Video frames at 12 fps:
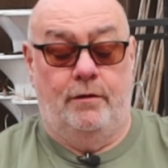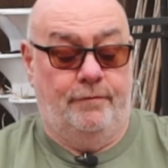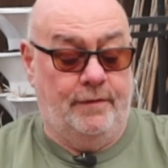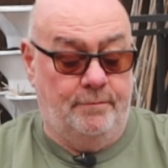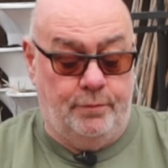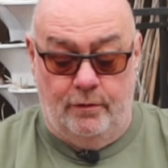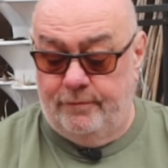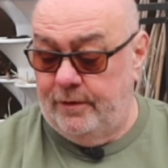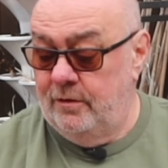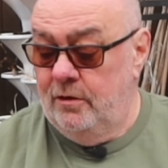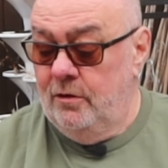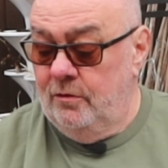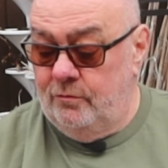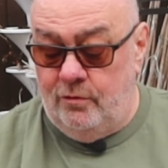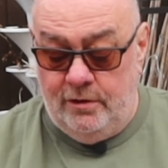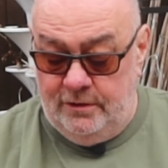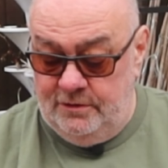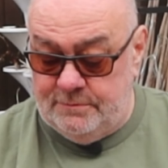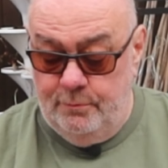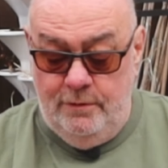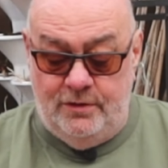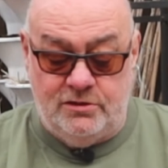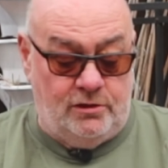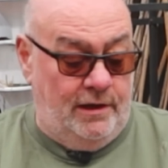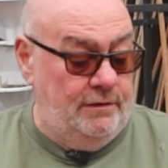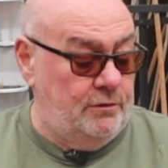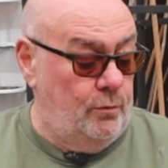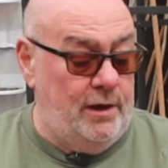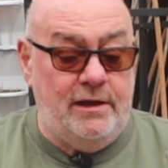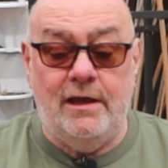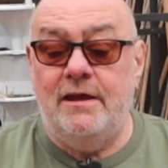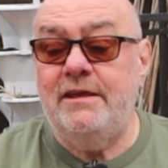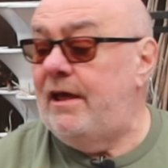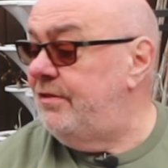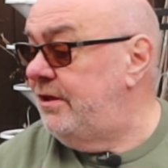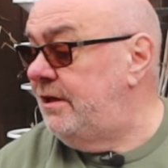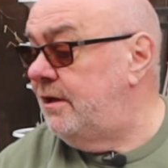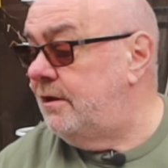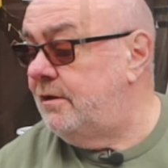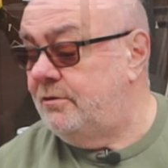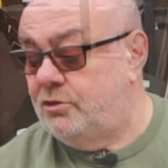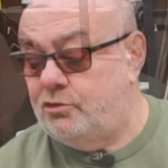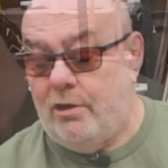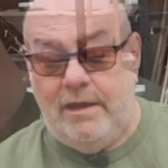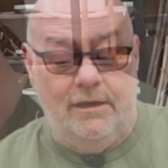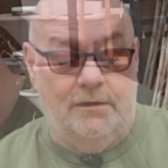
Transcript: perfect, perfect. Right, let's move this out of the way and get the tray